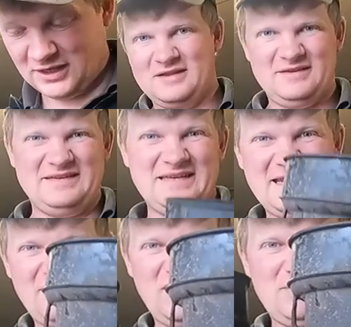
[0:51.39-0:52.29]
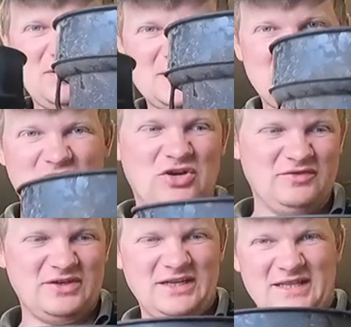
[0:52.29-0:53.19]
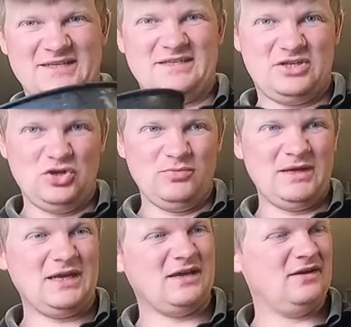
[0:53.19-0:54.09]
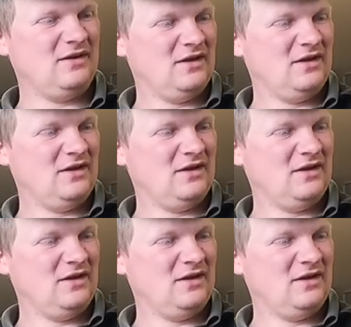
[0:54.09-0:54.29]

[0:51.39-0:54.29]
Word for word: This is near it, but is it gonna cover it? This is too big.